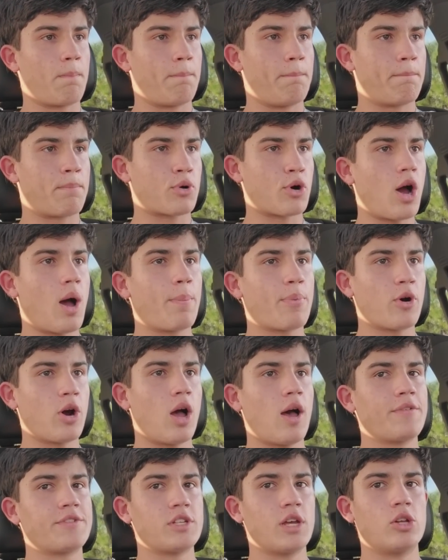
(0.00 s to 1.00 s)
proper
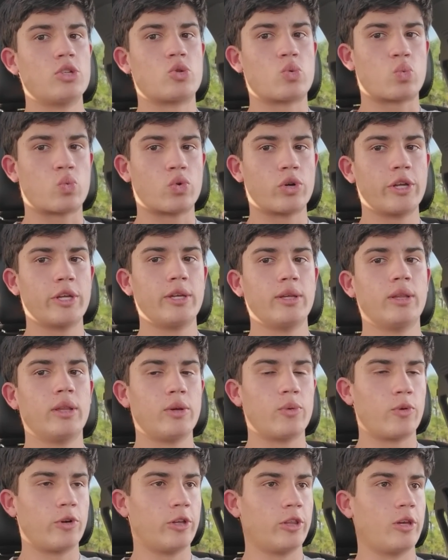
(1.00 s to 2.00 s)
offset is
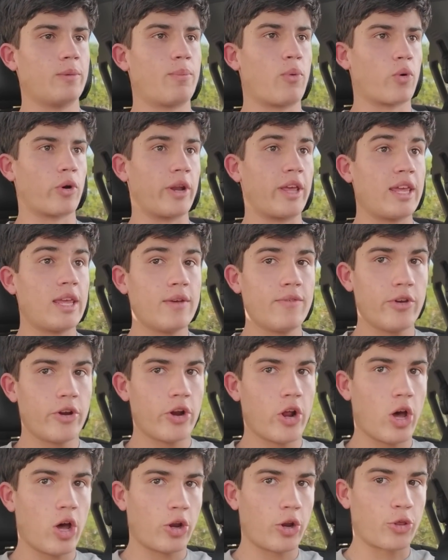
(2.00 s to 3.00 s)
really, really important.
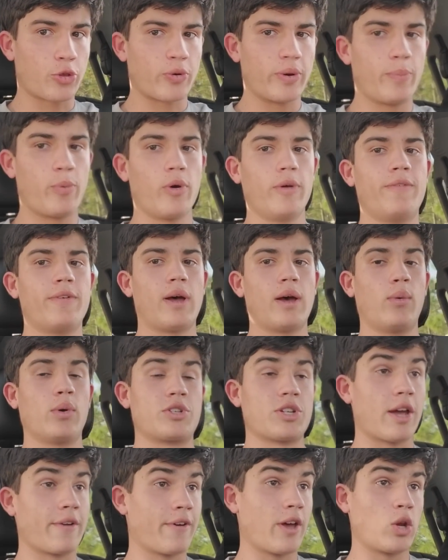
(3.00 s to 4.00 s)
Even on a 3.5,
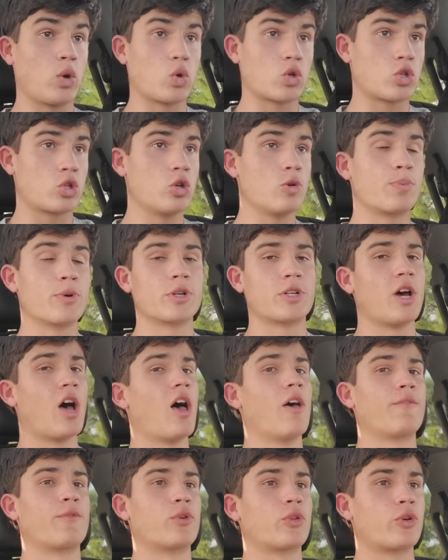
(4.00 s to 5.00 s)
which I find super
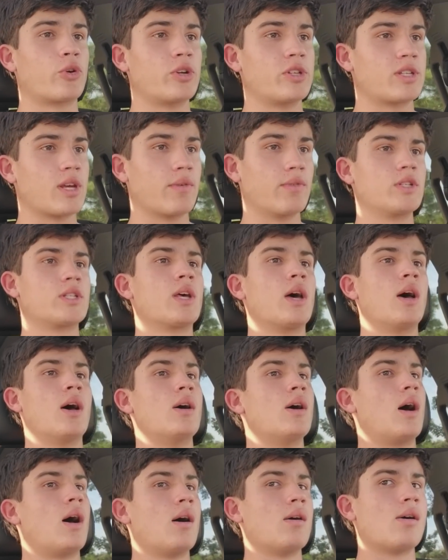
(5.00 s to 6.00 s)
tall for 37s,
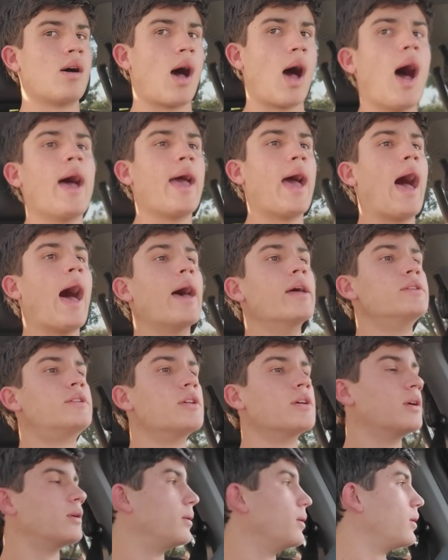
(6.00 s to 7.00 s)
I had
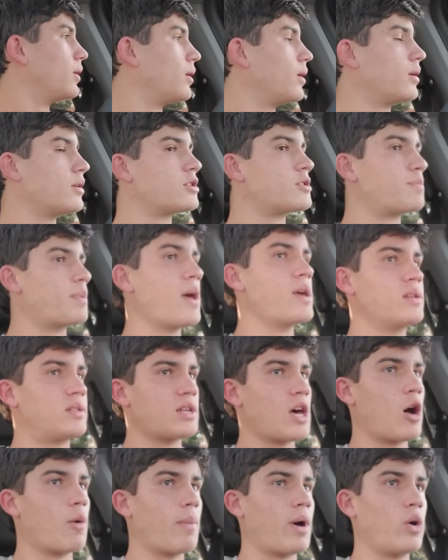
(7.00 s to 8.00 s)
to
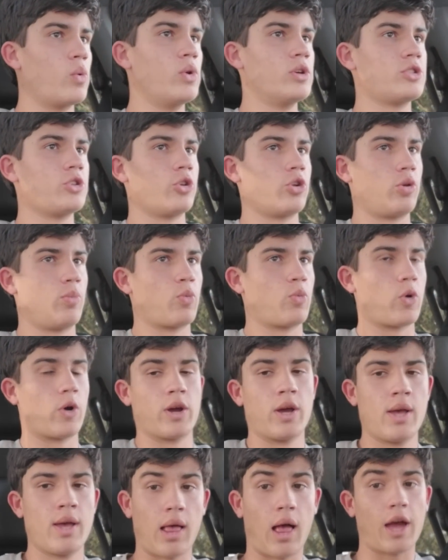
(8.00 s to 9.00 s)
space out my wheels a little more.
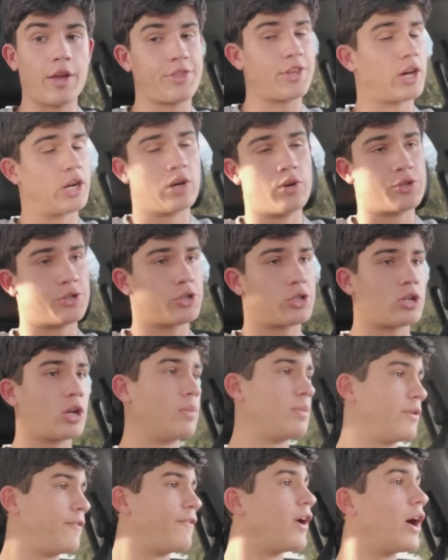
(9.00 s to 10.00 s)
I thought I was just
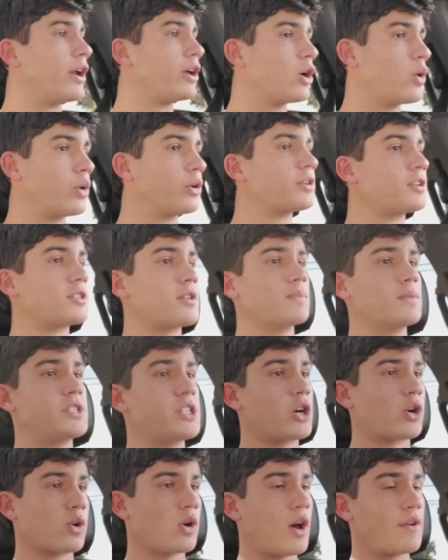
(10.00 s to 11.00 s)
going to be fine going to some
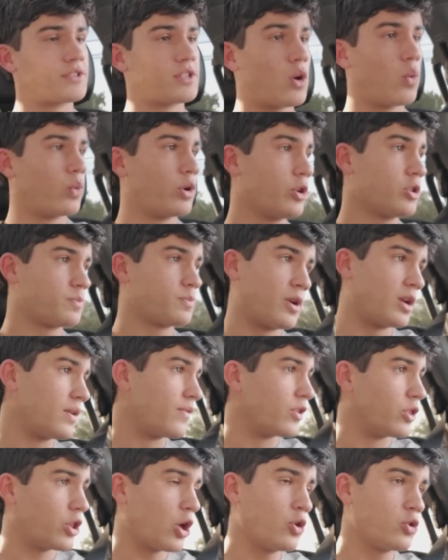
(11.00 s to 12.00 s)
0 offset wheels, but
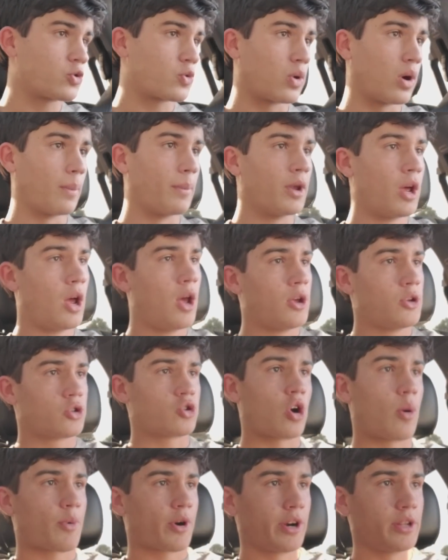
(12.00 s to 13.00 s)
even those rug.
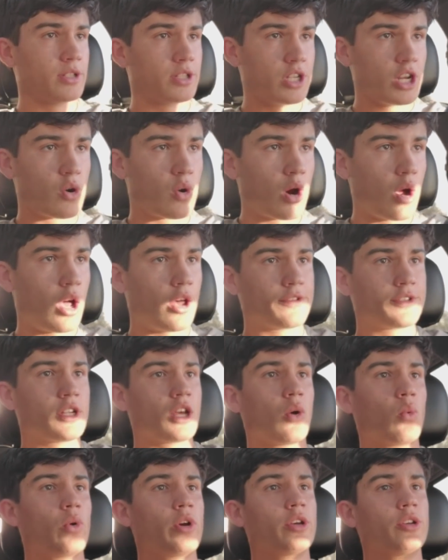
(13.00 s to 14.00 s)
So I'm running 0
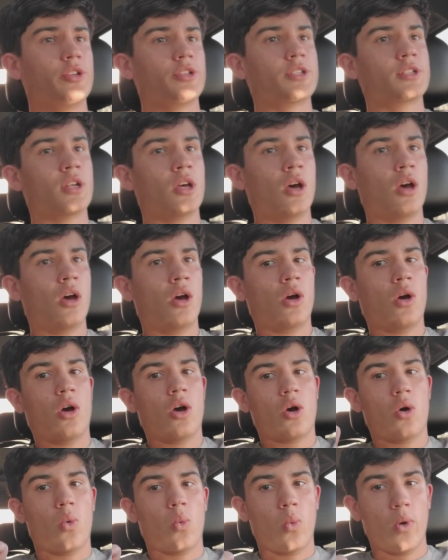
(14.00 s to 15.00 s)
offset wheels
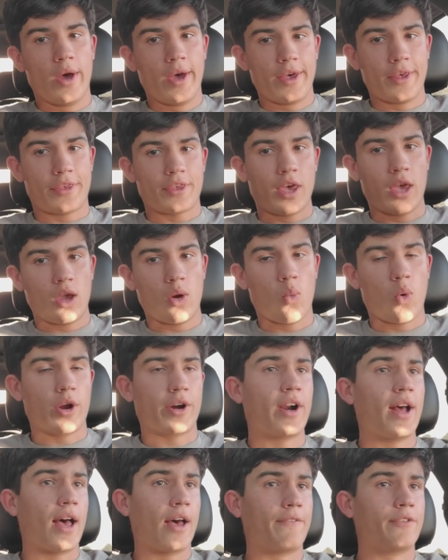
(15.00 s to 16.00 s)
with a
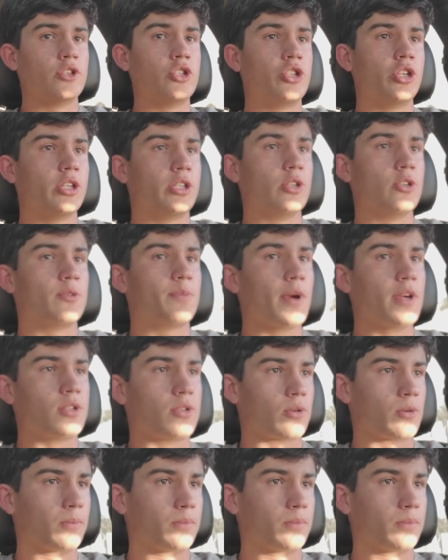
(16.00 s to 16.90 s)
1.5-inch G2 spacer.